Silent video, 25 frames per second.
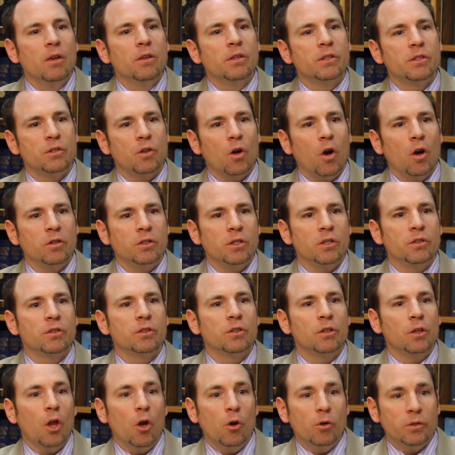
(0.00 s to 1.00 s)
start
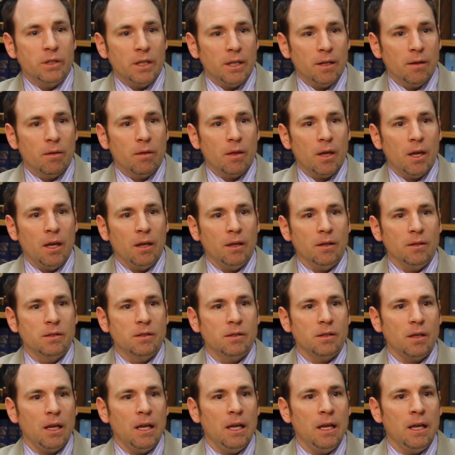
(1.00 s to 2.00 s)
disclosing
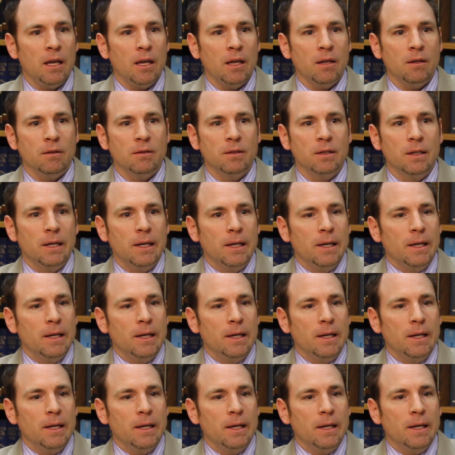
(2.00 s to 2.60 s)
things in